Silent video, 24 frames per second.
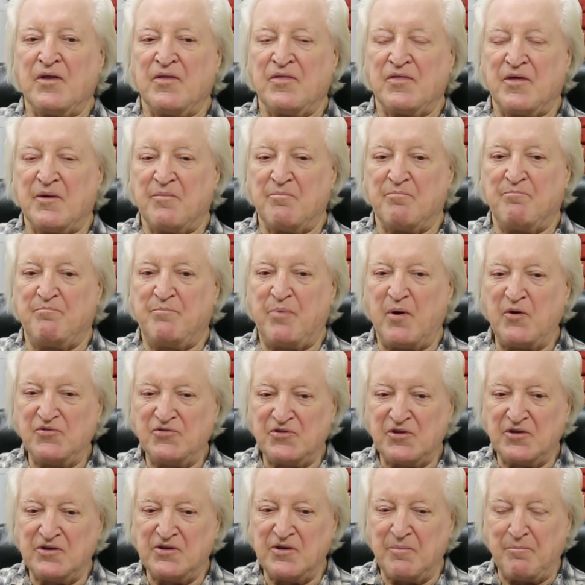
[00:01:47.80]
that
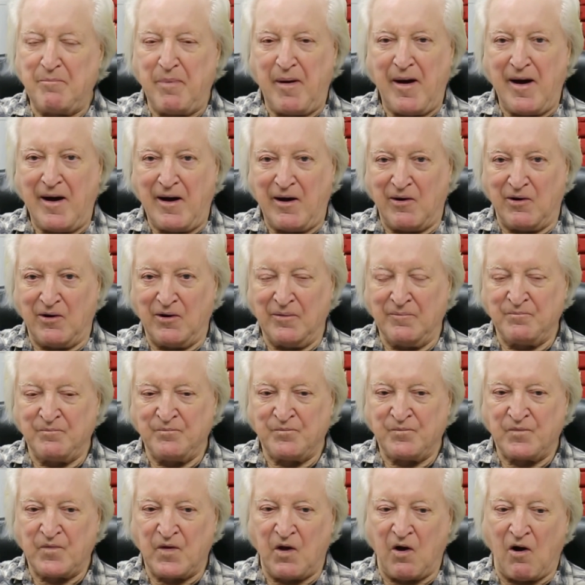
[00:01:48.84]
boosted the power
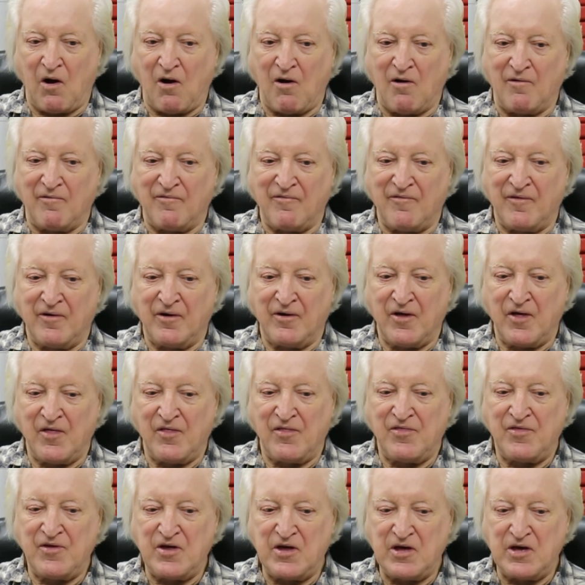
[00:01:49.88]
of
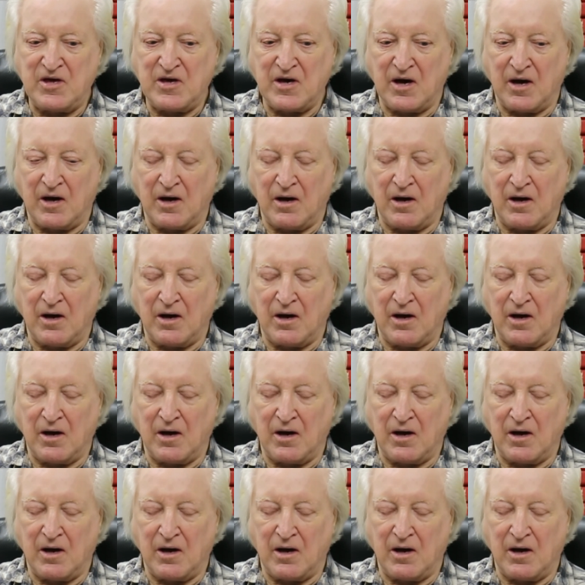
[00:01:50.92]
the